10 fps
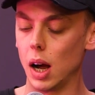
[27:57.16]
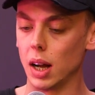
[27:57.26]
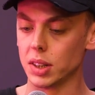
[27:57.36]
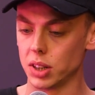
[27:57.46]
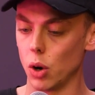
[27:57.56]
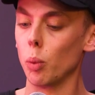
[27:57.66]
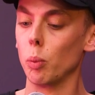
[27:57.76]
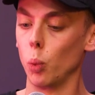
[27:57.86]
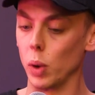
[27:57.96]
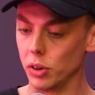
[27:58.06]
And so
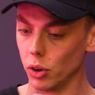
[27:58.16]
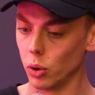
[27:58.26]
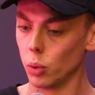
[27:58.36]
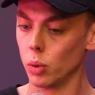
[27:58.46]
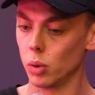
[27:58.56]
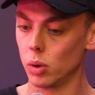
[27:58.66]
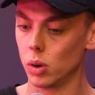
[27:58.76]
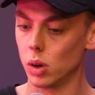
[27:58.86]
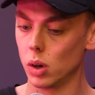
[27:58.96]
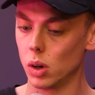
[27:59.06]
we do.
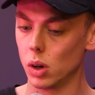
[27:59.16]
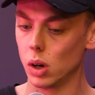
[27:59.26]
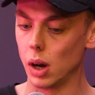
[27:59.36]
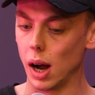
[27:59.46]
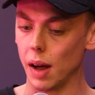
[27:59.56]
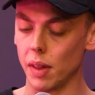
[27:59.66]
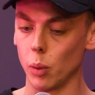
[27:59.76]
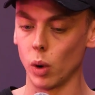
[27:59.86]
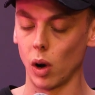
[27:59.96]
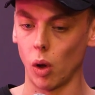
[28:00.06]
And
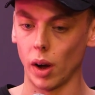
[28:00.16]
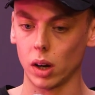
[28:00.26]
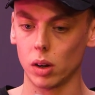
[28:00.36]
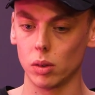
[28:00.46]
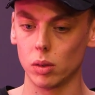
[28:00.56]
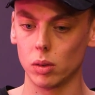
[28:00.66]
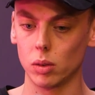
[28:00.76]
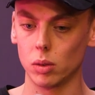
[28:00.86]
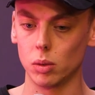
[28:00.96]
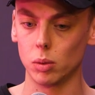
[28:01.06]
then we're like,
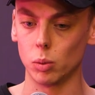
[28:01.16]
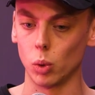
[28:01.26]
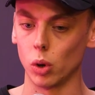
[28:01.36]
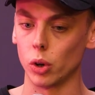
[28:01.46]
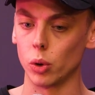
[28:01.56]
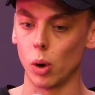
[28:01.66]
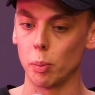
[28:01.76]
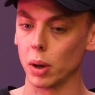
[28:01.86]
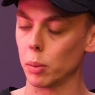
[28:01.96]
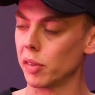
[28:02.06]
well, who do I
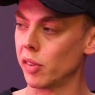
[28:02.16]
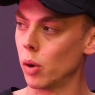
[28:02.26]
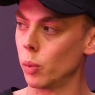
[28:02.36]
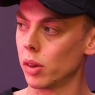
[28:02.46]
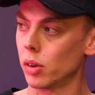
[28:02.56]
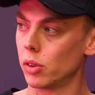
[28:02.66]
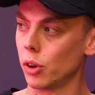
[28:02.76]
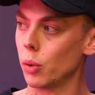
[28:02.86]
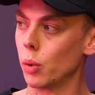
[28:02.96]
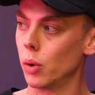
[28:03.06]
pick up the phone with
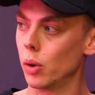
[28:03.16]
to?